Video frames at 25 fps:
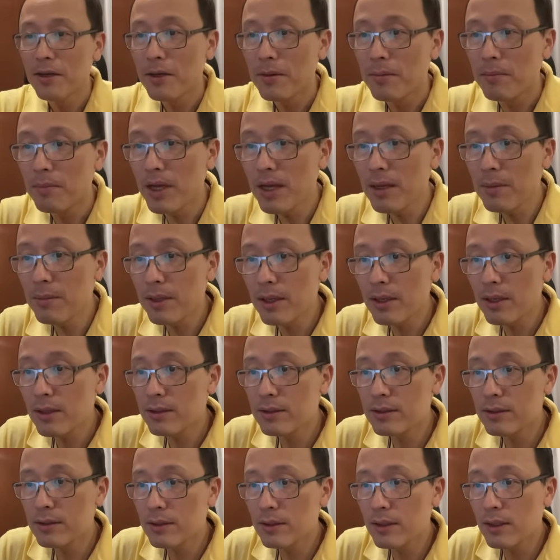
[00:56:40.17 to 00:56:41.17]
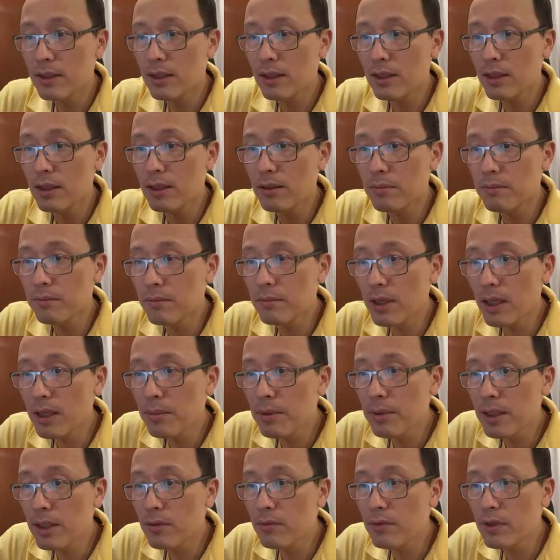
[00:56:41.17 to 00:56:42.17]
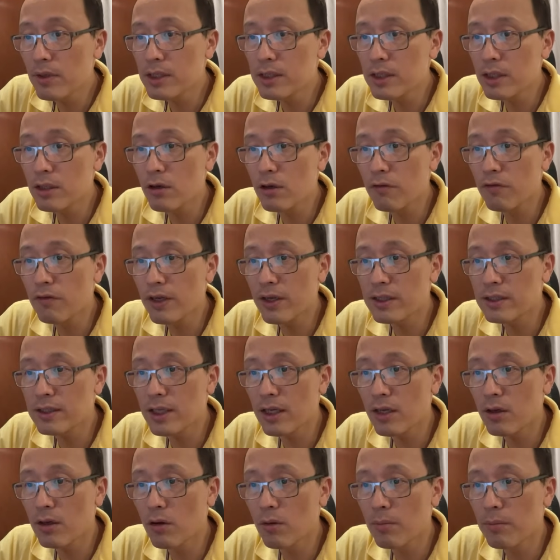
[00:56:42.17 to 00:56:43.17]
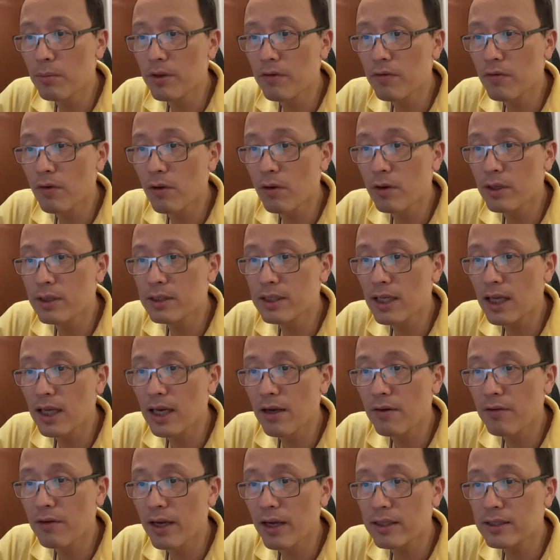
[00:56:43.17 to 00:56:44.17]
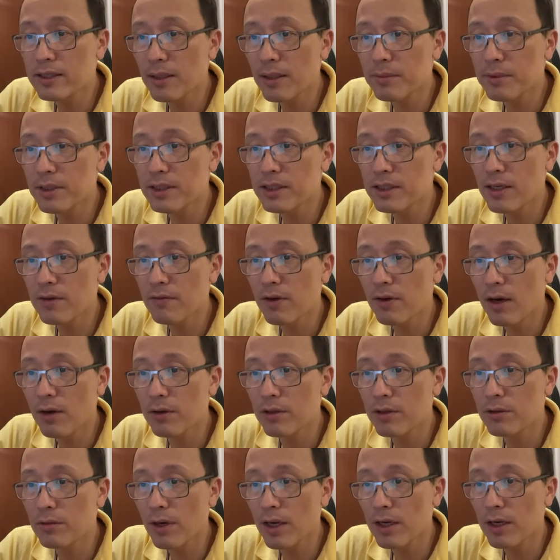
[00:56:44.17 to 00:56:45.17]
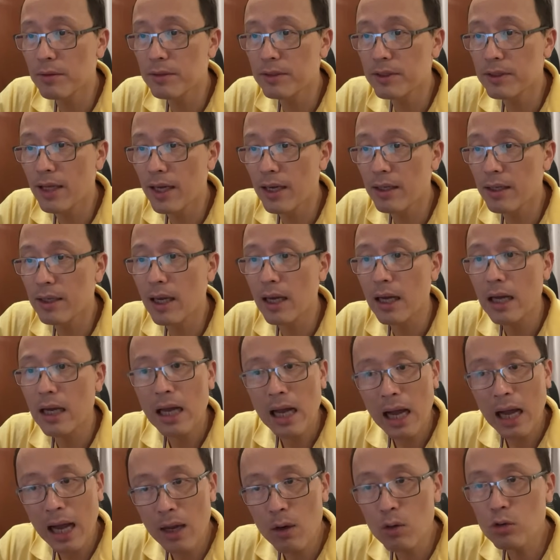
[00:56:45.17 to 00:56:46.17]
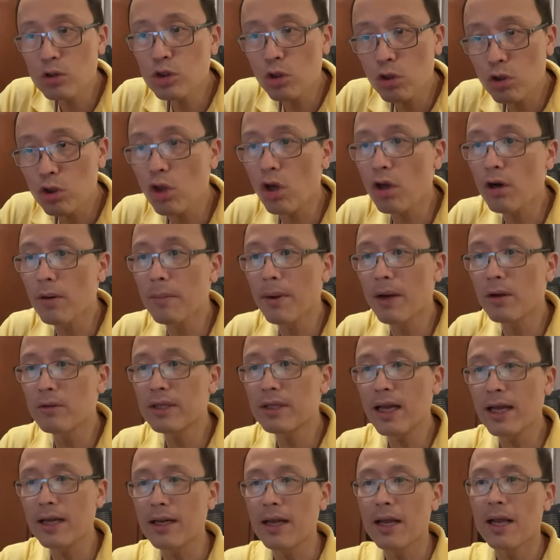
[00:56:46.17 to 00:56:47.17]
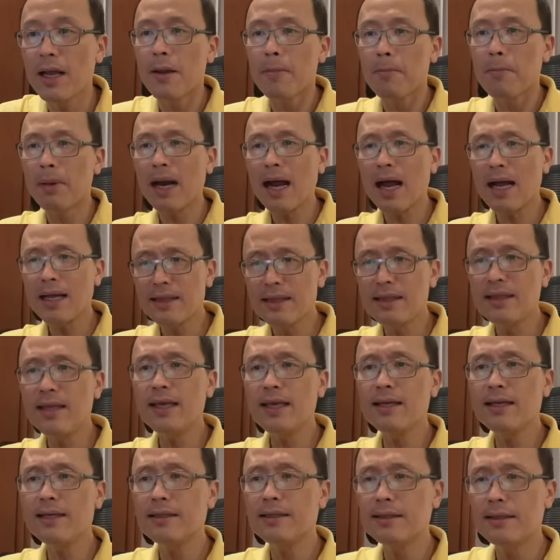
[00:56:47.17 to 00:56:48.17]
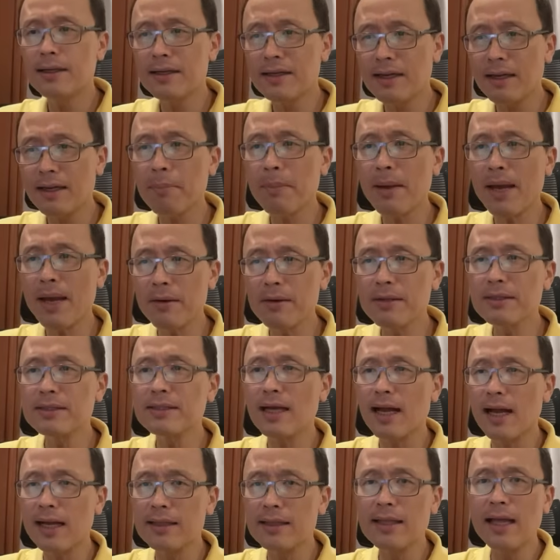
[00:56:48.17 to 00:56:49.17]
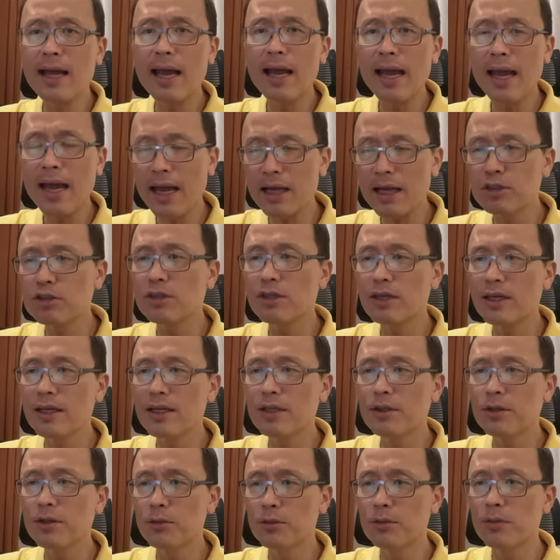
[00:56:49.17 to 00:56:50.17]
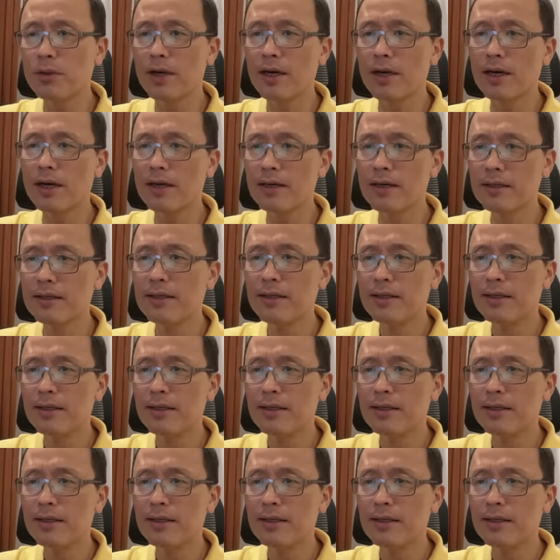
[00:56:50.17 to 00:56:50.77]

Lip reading: Maybe the reason your friends stay home before his A-level exam is the same how you run with that. Yeah, I also thought about that, but I think the parents are there actually to